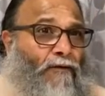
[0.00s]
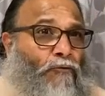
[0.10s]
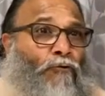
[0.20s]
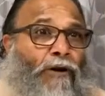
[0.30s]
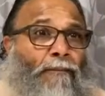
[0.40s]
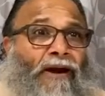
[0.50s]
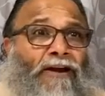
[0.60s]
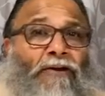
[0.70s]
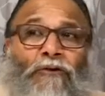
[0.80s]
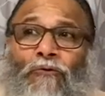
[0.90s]
to
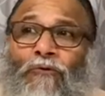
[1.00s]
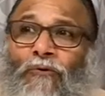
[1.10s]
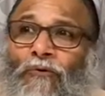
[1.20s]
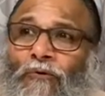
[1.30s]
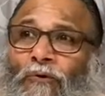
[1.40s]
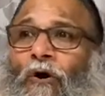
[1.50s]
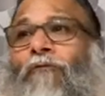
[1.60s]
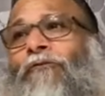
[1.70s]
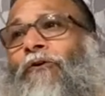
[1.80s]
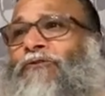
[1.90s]
remind you
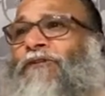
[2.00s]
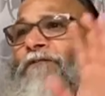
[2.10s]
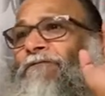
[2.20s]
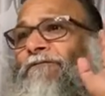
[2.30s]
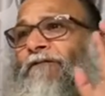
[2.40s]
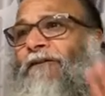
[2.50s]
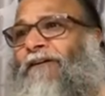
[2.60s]
of yourself.